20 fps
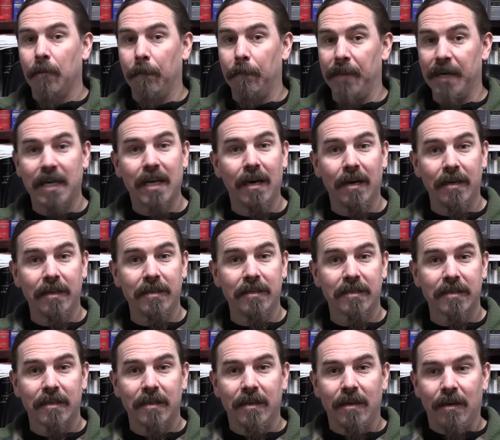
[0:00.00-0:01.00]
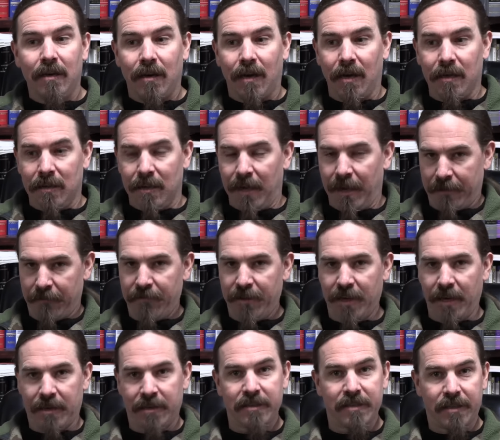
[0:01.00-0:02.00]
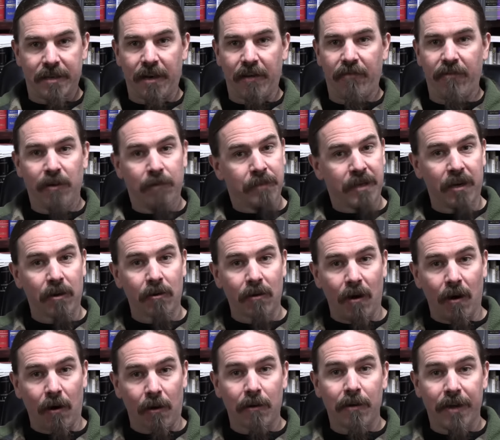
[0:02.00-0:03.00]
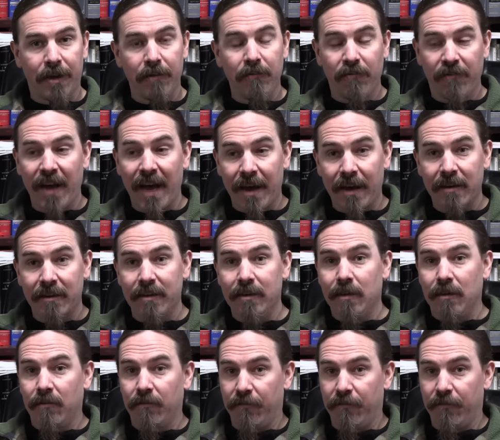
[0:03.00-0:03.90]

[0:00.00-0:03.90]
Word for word: because a lot of the guns that I film here are in fact